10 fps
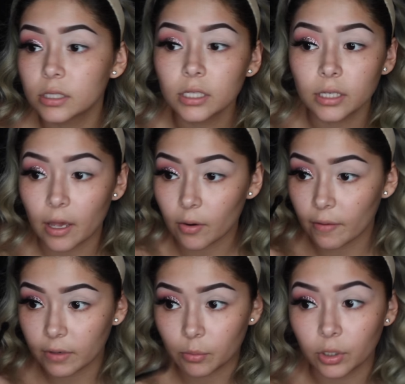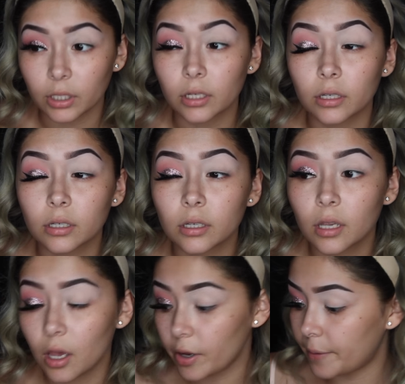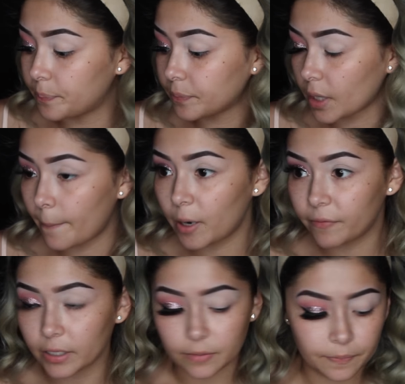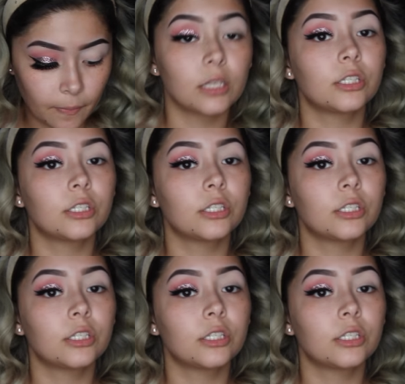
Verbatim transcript: See, now I don't have any more glitter. Okay, perfect.